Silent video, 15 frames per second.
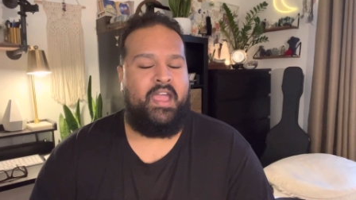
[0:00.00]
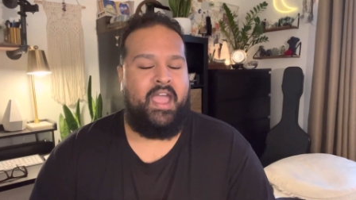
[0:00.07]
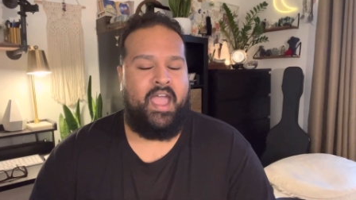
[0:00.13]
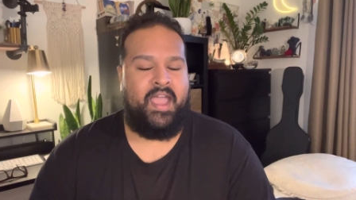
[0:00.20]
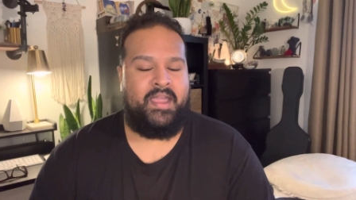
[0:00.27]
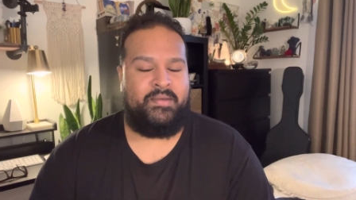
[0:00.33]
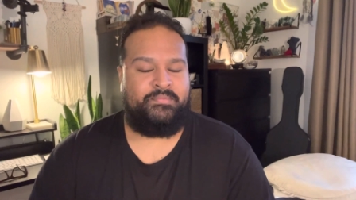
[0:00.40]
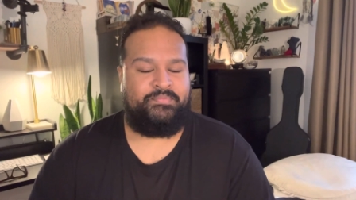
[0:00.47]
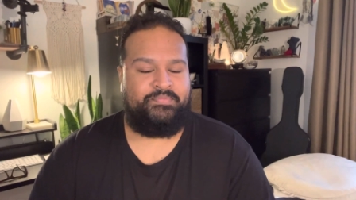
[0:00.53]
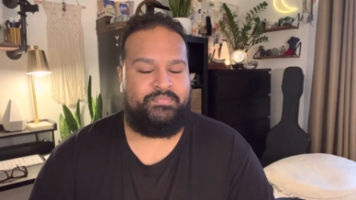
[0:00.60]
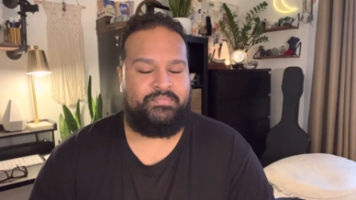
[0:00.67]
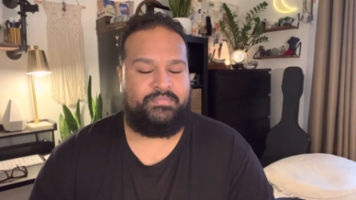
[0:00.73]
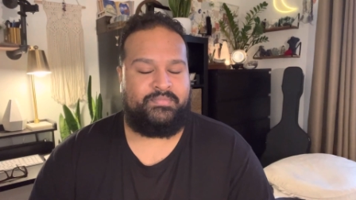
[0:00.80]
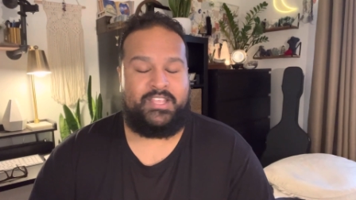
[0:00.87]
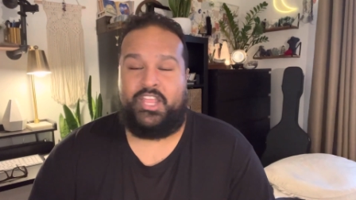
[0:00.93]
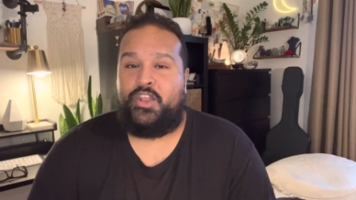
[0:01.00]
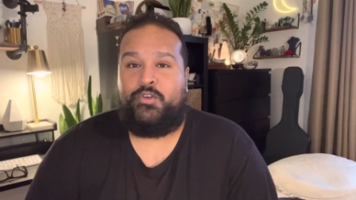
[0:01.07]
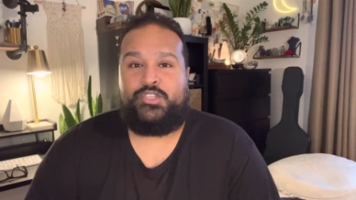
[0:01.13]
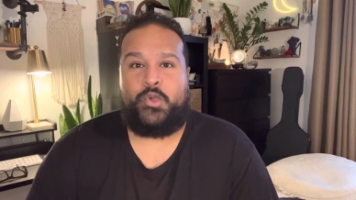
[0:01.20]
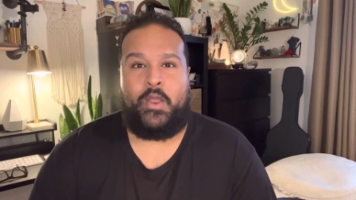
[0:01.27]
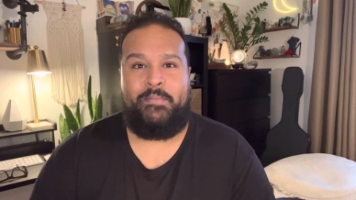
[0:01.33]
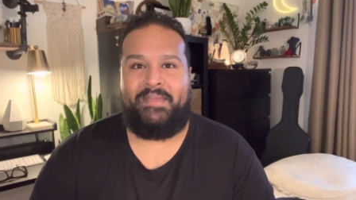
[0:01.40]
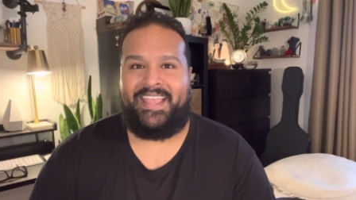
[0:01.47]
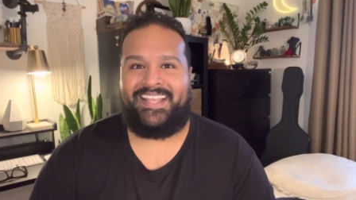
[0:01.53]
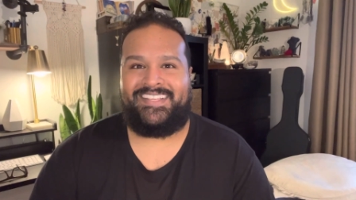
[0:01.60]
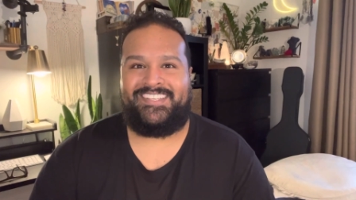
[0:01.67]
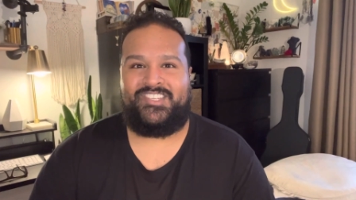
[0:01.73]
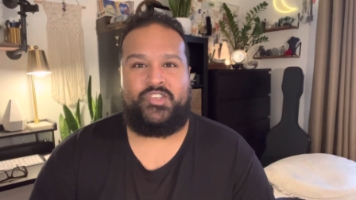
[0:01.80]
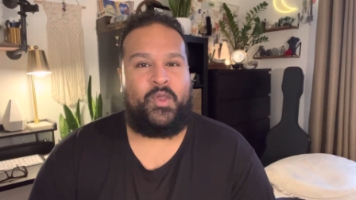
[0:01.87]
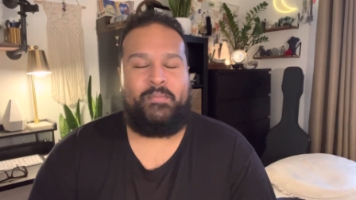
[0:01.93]
um, you know, join me.
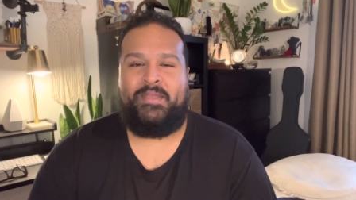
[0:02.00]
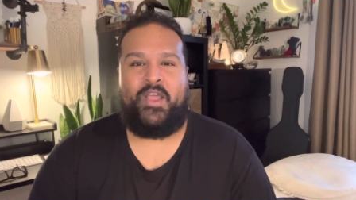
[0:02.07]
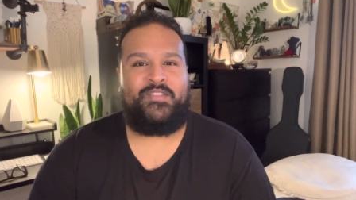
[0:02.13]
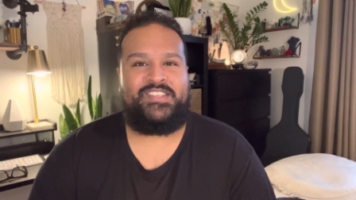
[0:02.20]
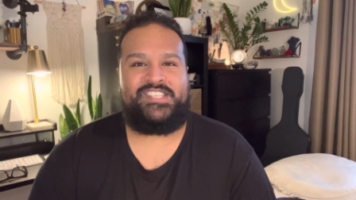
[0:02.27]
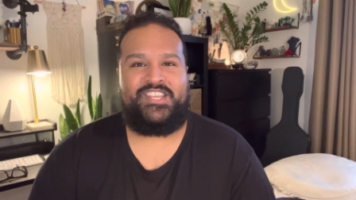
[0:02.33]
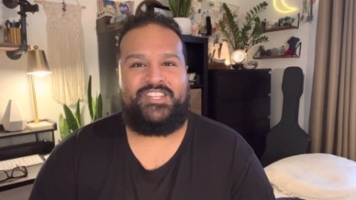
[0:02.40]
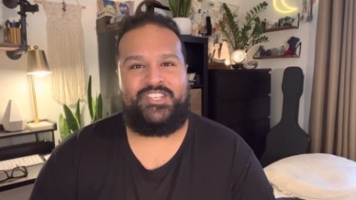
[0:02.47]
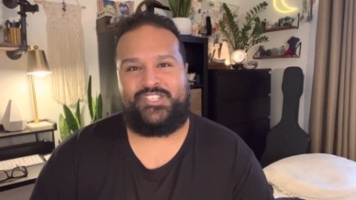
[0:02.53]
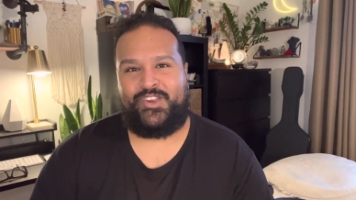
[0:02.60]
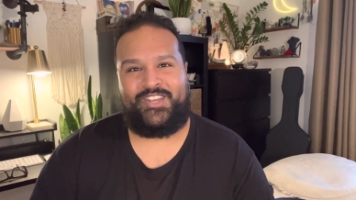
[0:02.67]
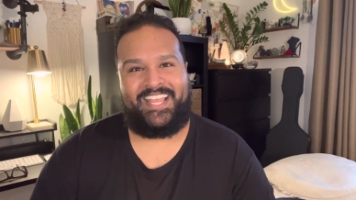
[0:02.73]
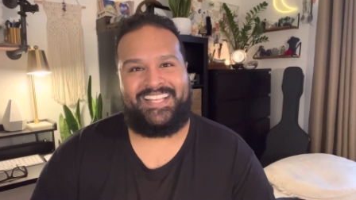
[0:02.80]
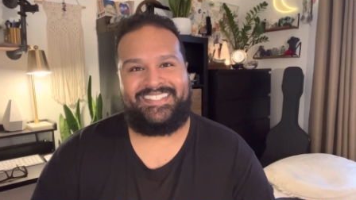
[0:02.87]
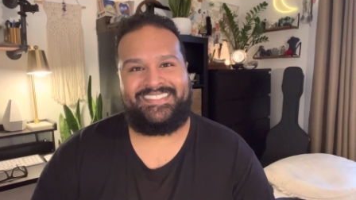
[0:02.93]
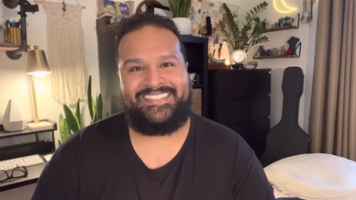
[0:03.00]
Join me on this healing journey.